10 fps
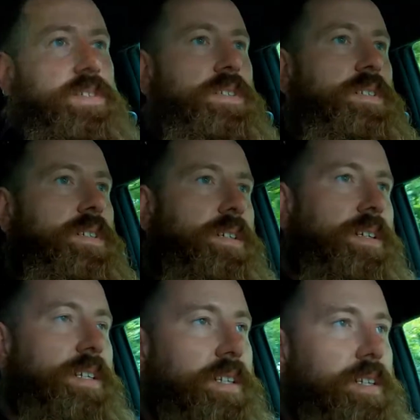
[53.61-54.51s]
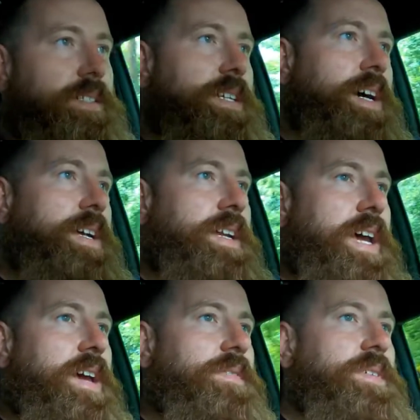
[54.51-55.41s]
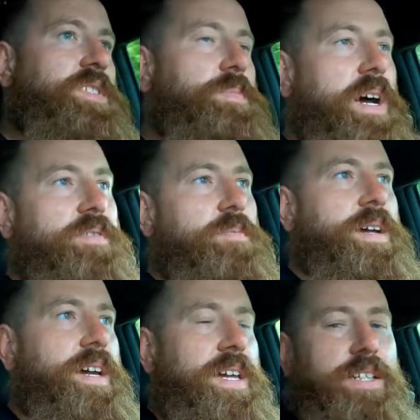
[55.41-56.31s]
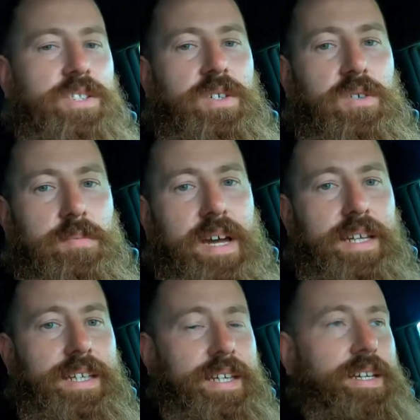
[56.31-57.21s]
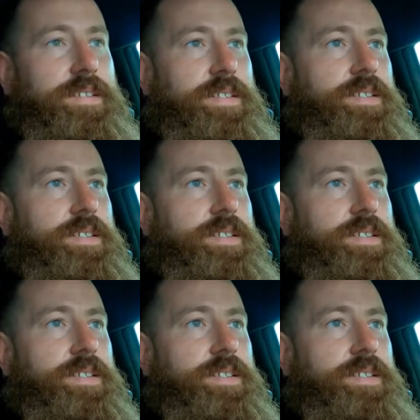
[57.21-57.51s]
and it does not have a spot for my external mic yet.